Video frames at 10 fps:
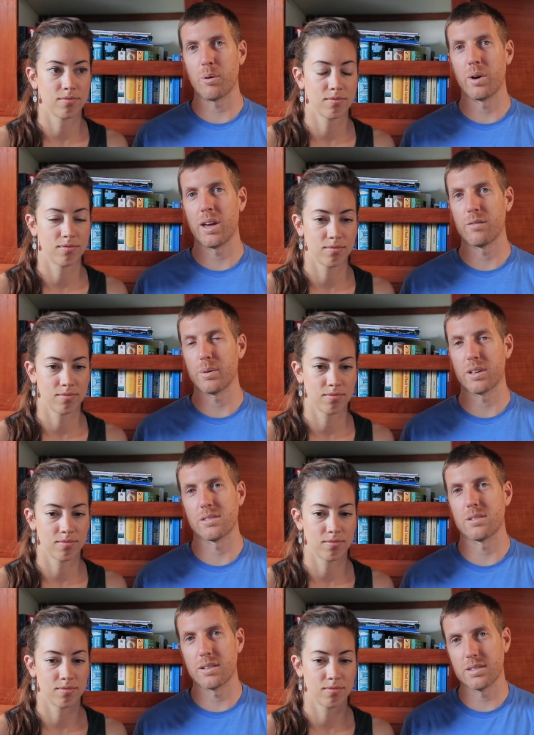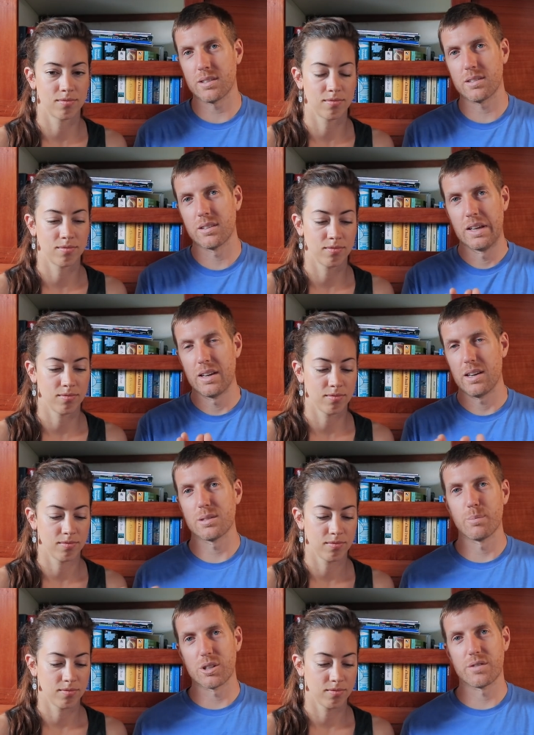Speaker 1: of wave because there isn't
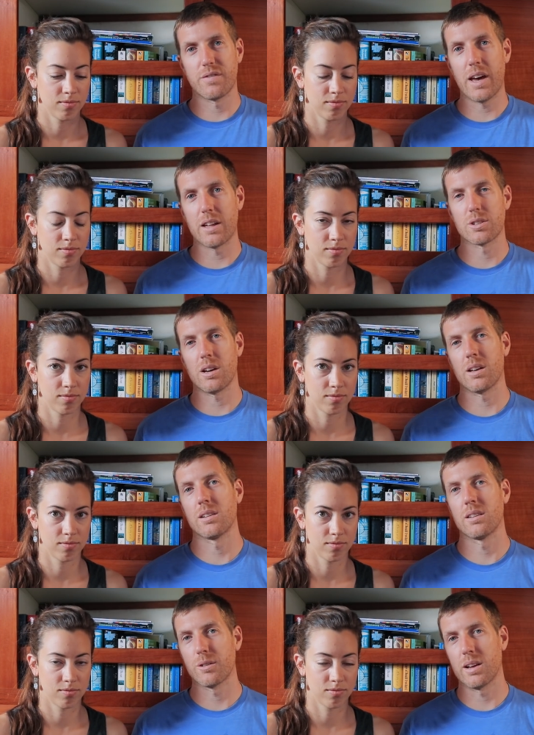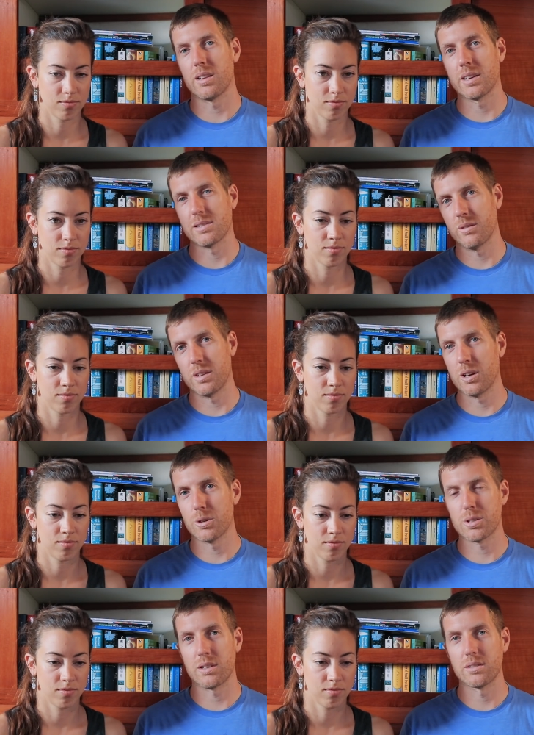as much fetch on the Great Lakes as in the
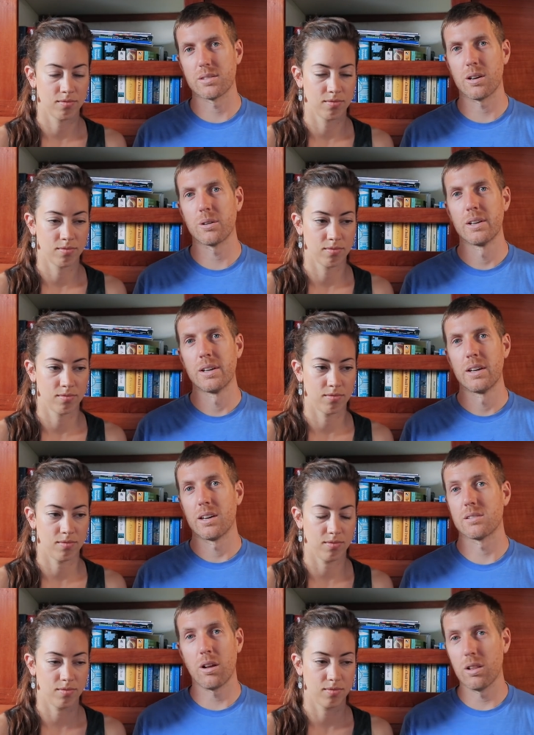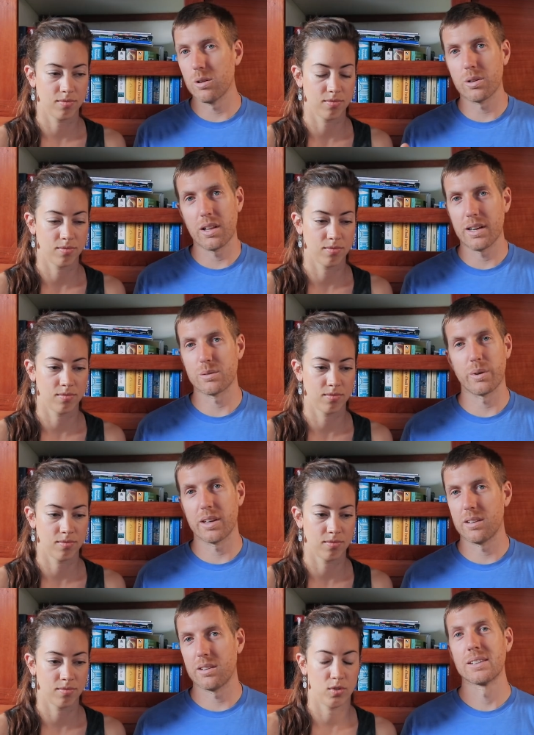ocean, so it's all localized
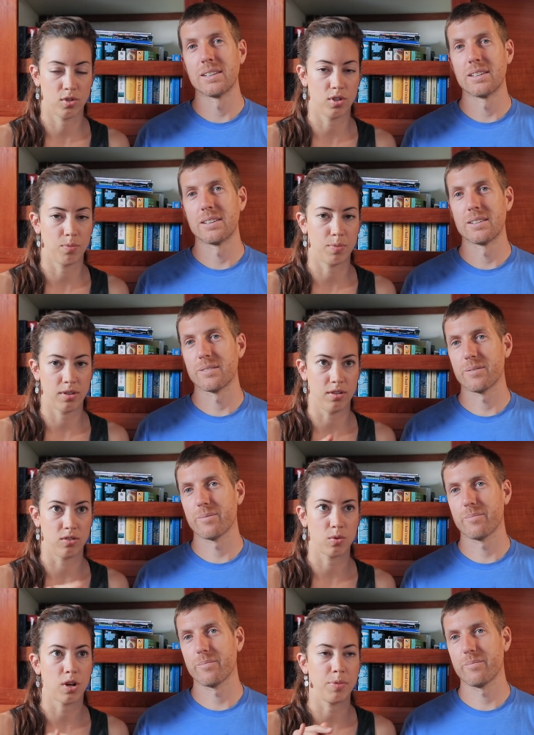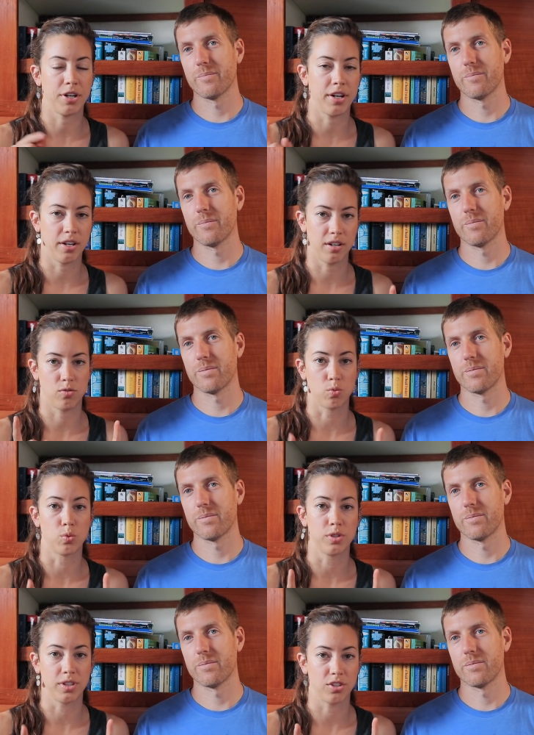wind.
Speaker 2: So the, the swell period is
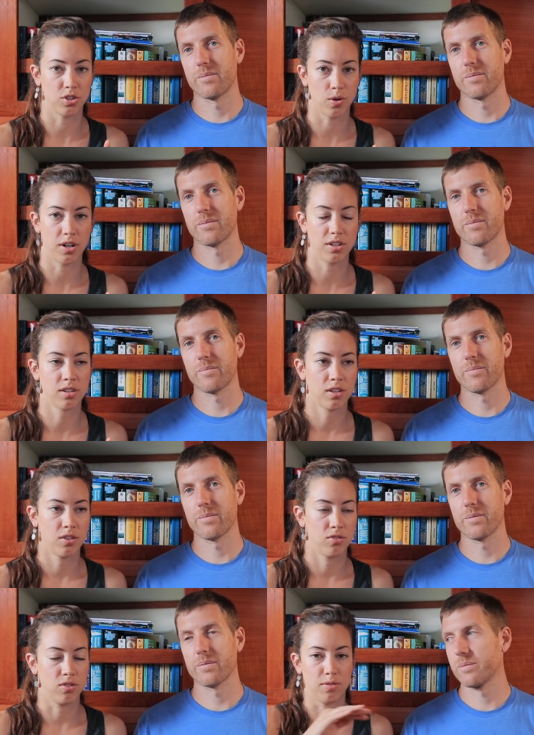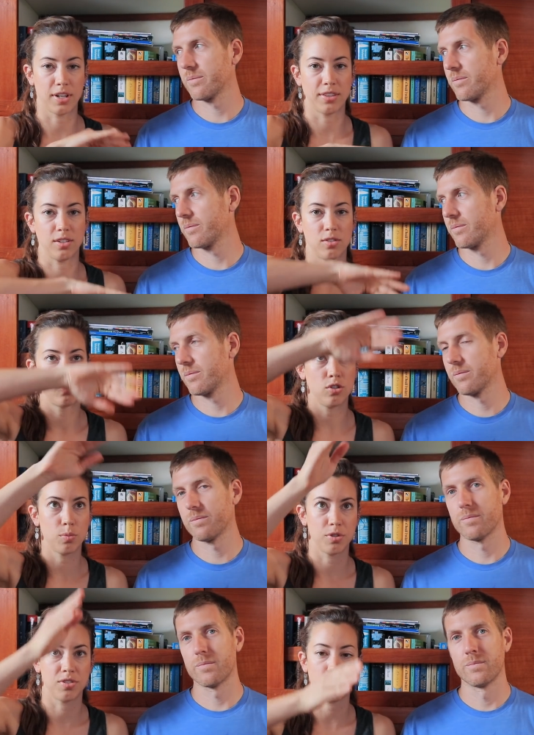really short. So you've got these
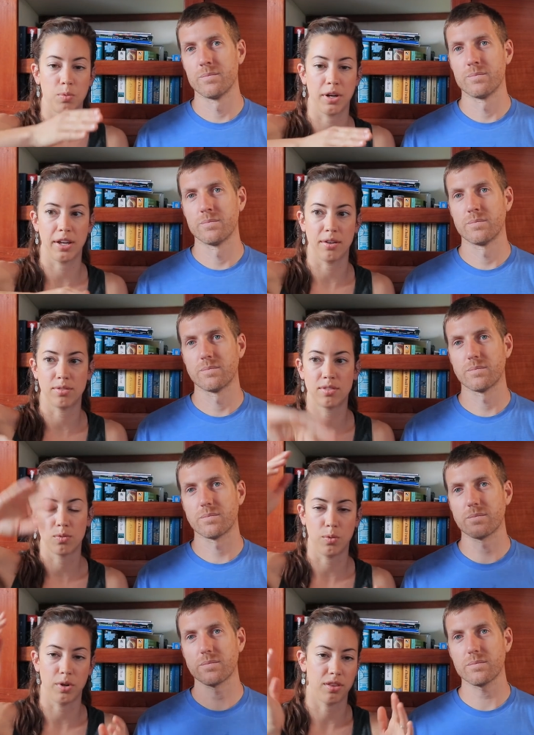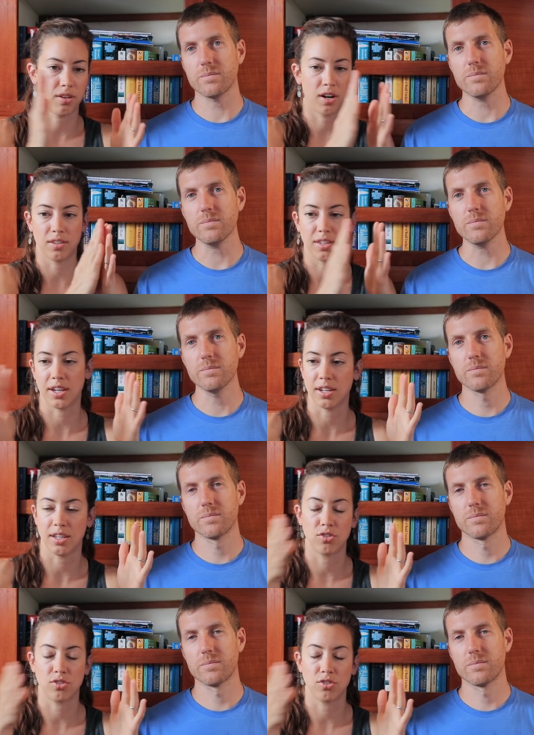super steep waves with hardly any